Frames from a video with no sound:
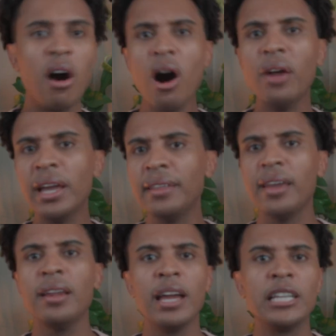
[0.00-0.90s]
all that
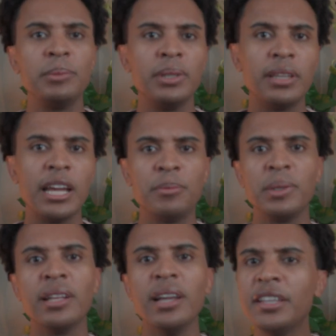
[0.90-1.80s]
data that has been
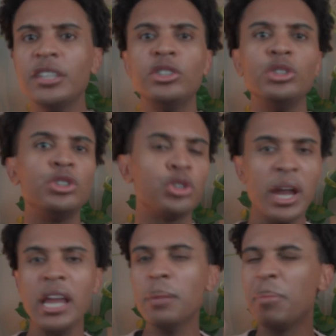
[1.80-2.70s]
collected to
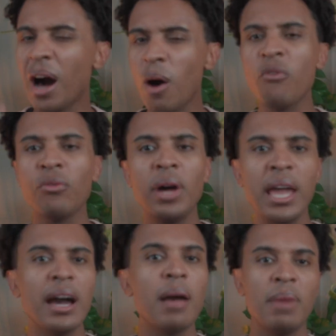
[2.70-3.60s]
train powerful
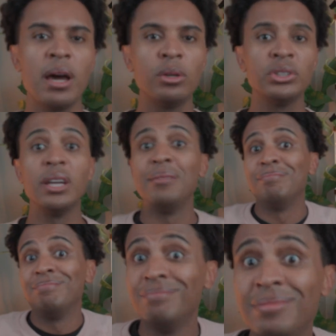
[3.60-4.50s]
AI models
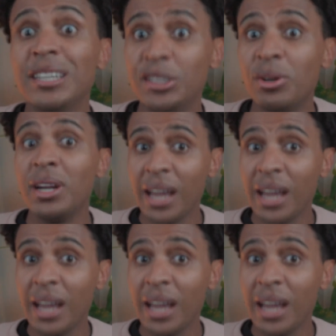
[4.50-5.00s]
is running